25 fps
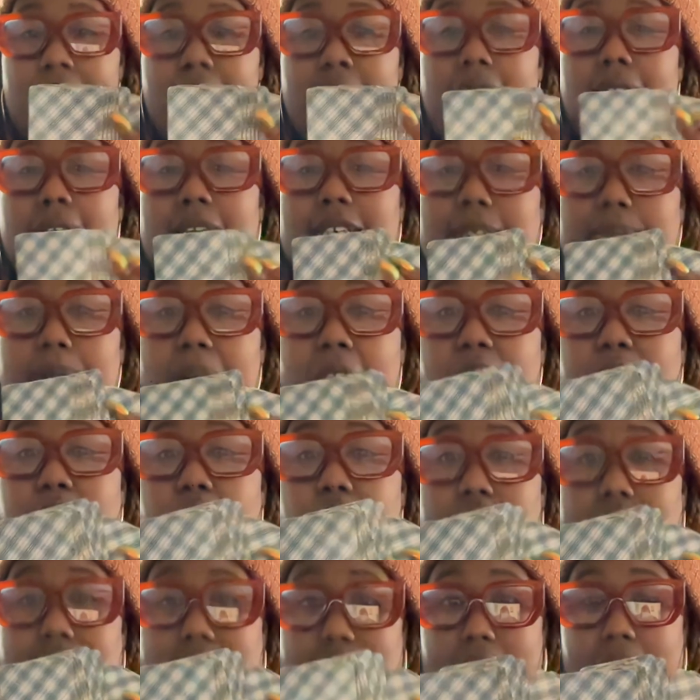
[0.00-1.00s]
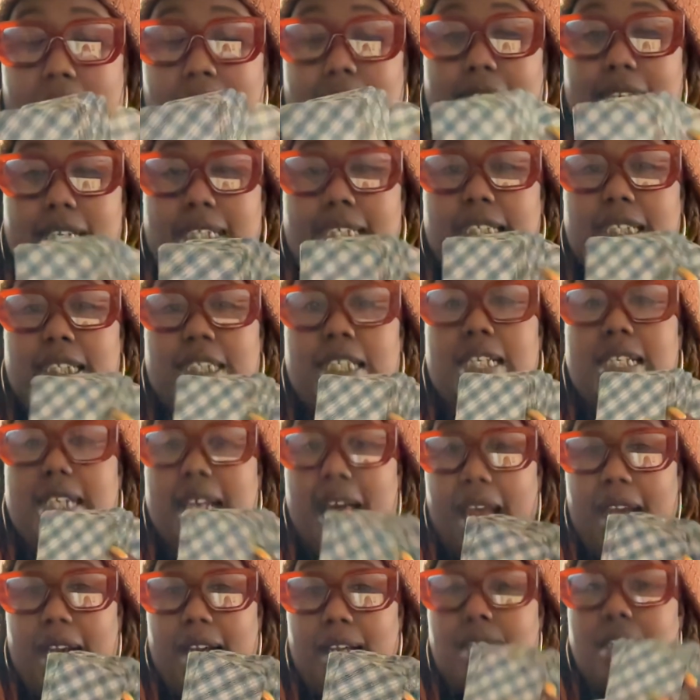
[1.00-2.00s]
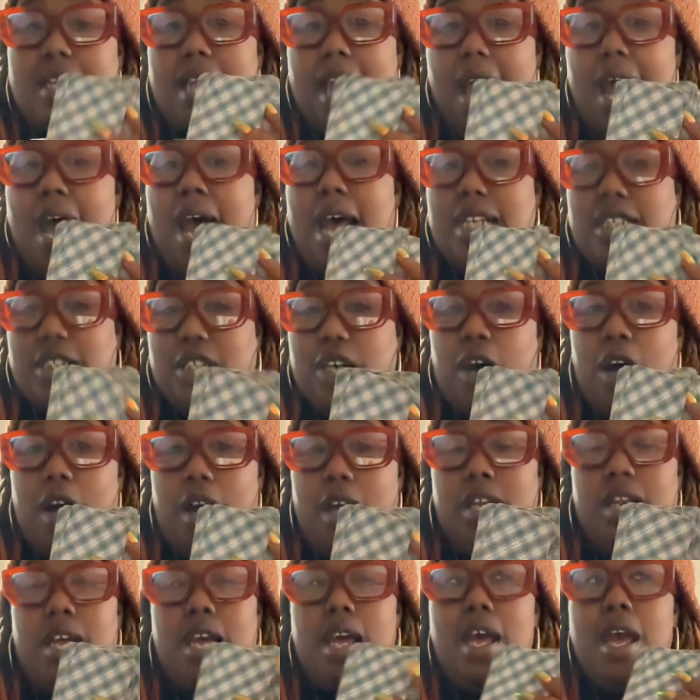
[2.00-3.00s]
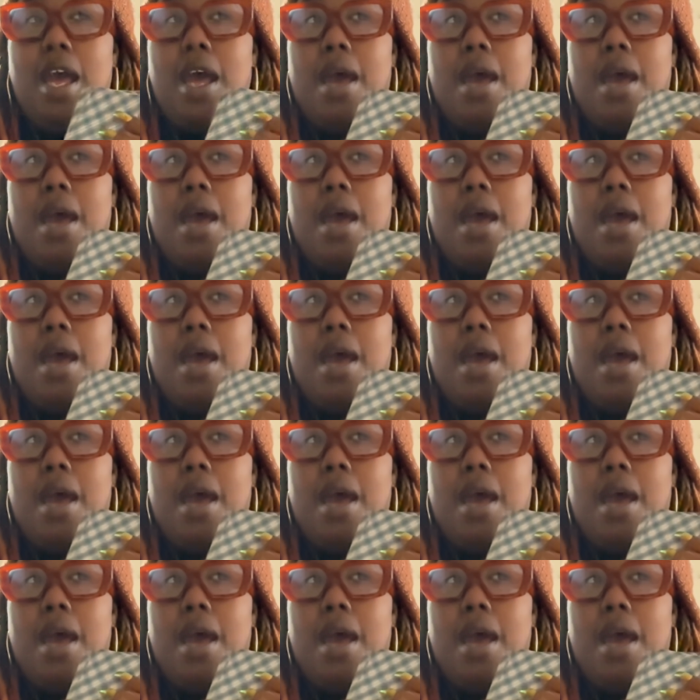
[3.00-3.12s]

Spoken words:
is my first deck. This is the deck that I taught